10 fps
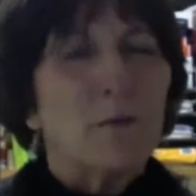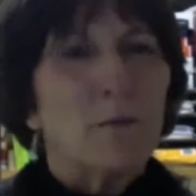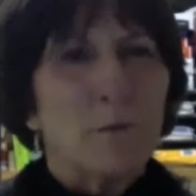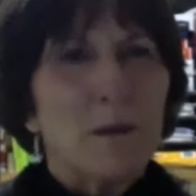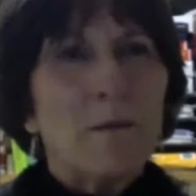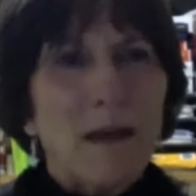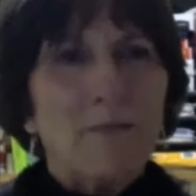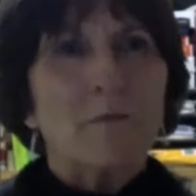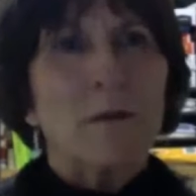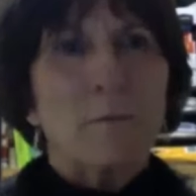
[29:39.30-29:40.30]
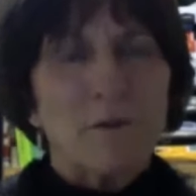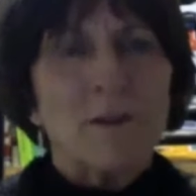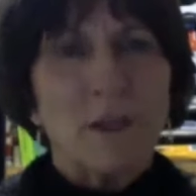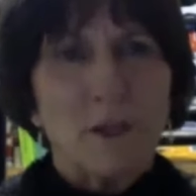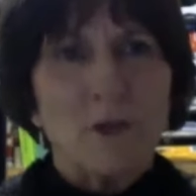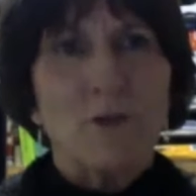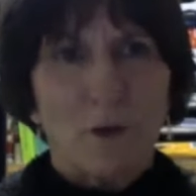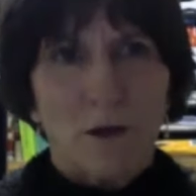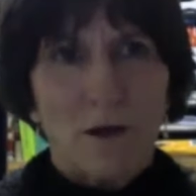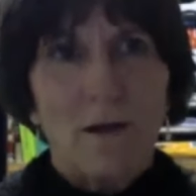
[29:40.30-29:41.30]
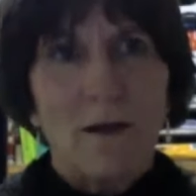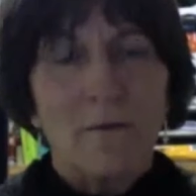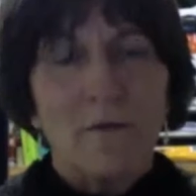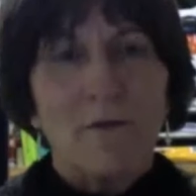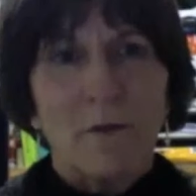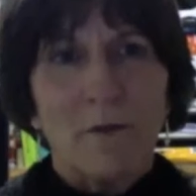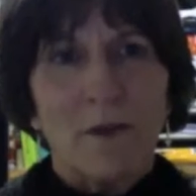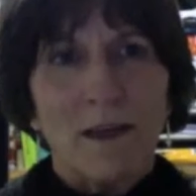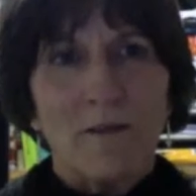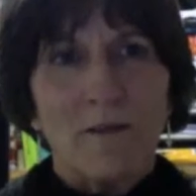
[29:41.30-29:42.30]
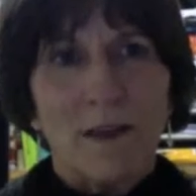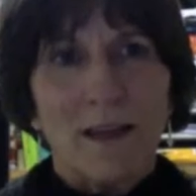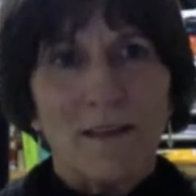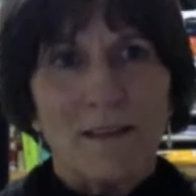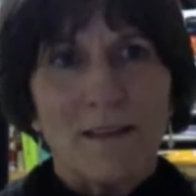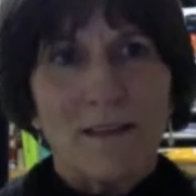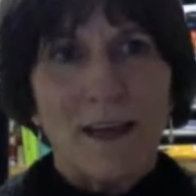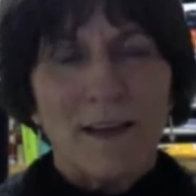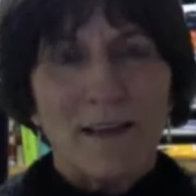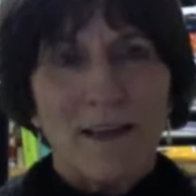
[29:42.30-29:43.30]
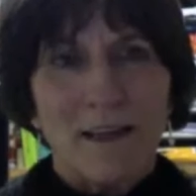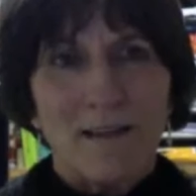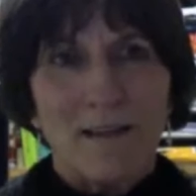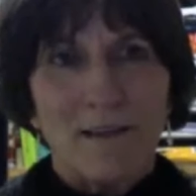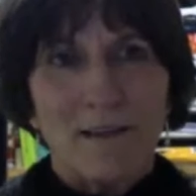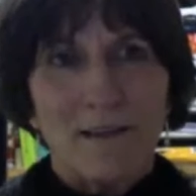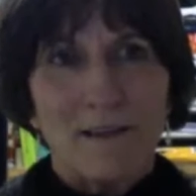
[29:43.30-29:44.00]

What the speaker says: people have to be pretty sure before they give that diagnosis.